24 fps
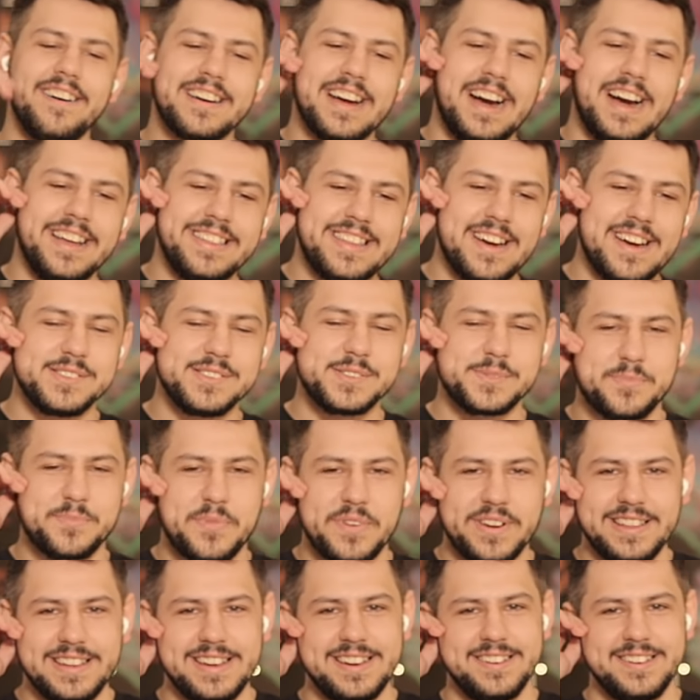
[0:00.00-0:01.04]
God, that was
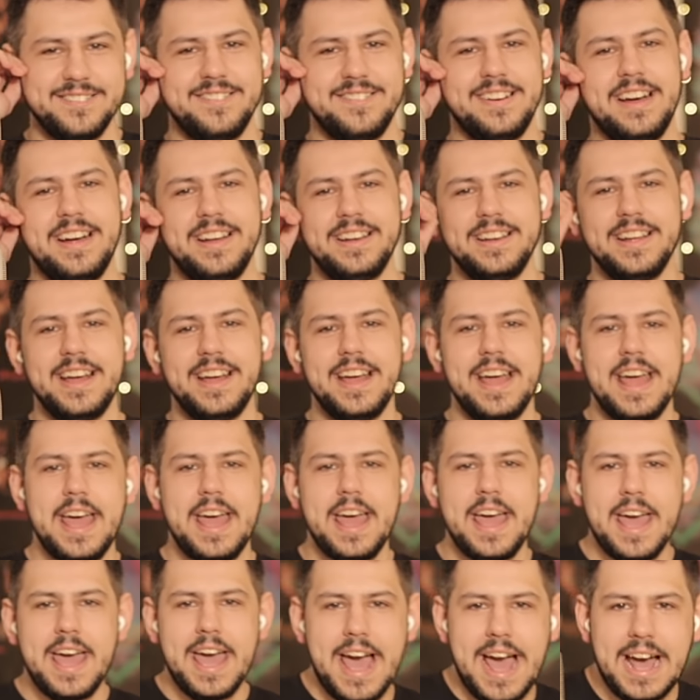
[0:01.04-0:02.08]
brilliant, man.
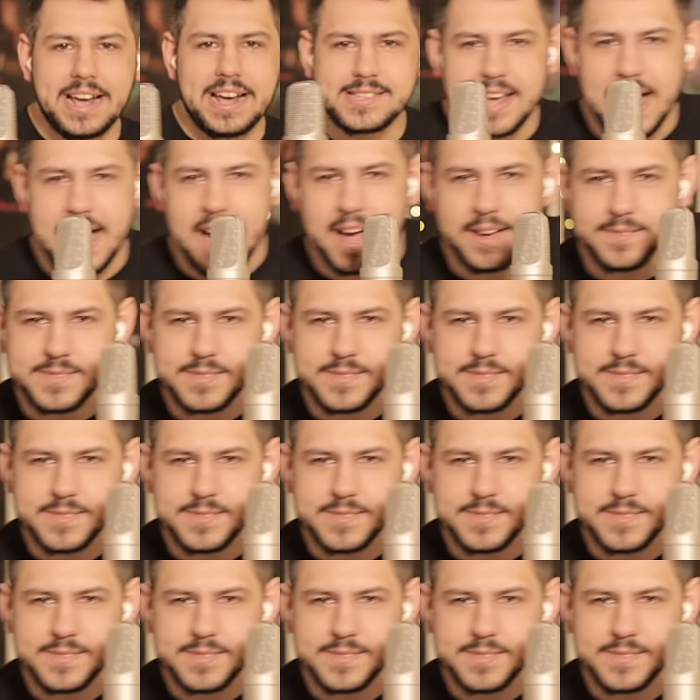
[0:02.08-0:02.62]
As I've